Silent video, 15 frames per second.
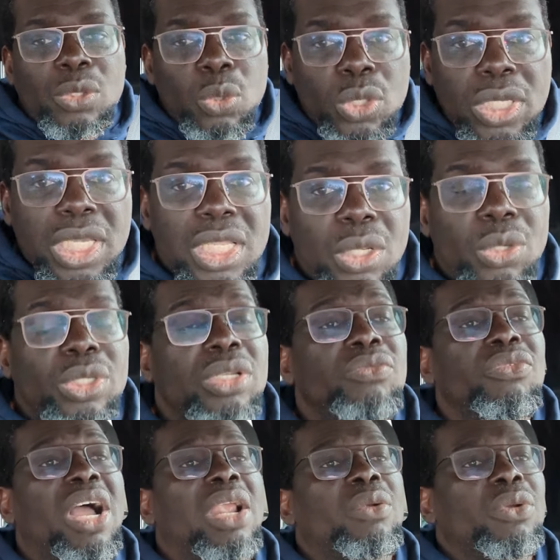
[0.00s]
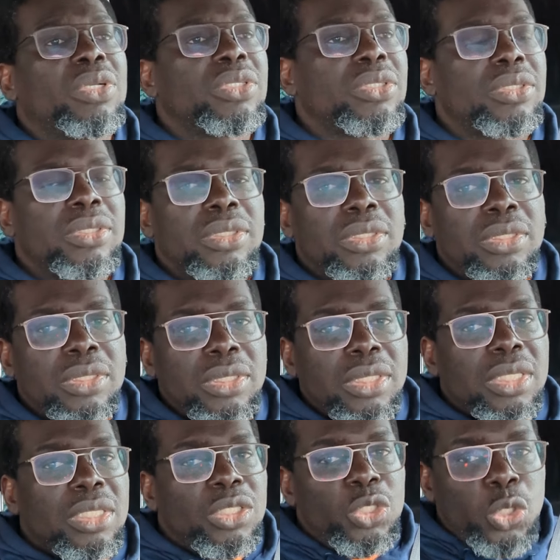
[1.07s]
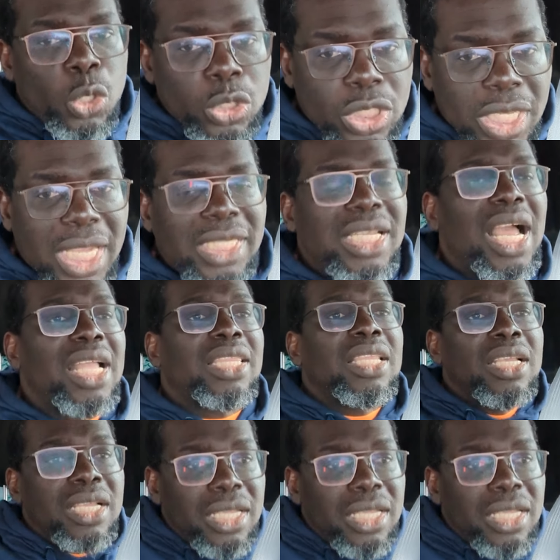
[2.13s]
to kill the virus. Just like that,